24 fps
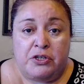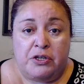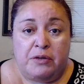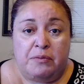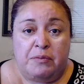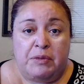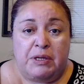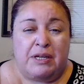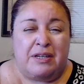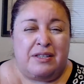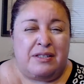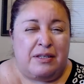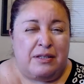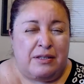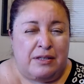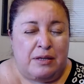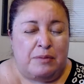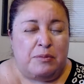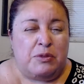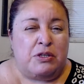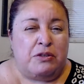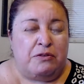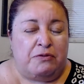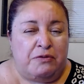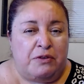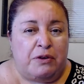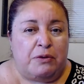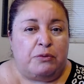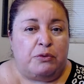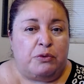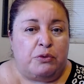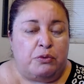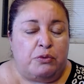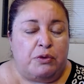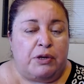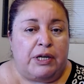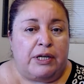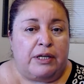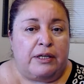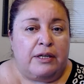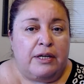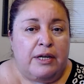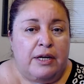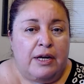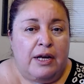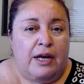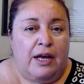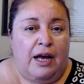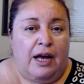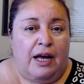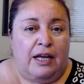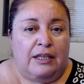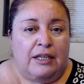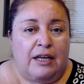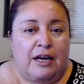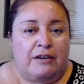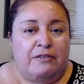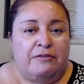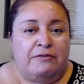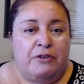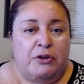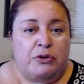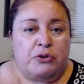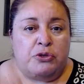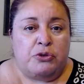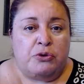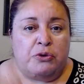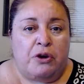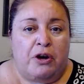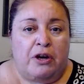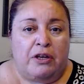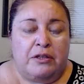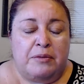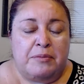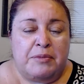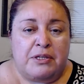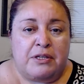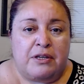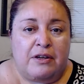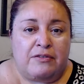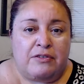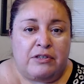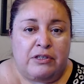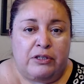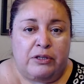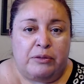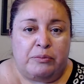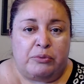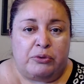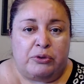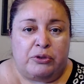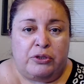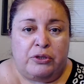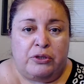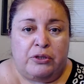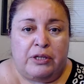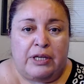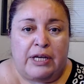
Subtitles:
because it seems to fit with what a lot of folks who call themselves liberal